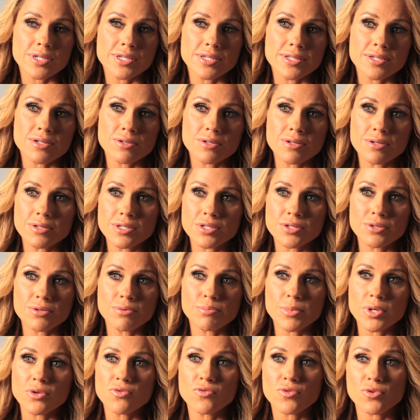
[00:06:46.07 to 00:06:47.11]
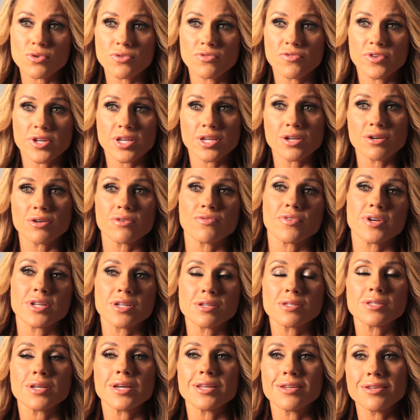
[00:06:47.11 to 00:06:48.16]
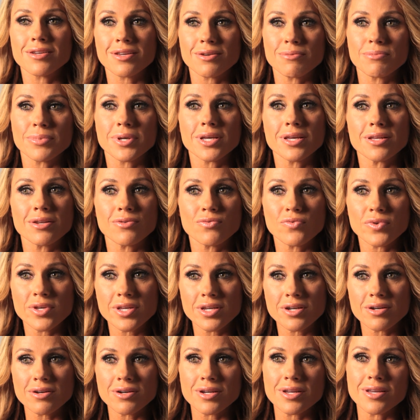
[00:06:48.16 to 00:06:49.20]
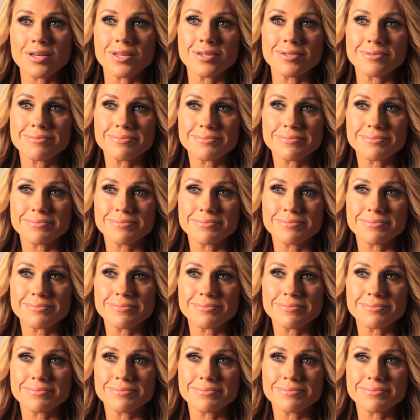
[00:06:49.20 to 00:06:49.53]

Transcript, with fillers: still suit me for figure if I decide to compete in figure again.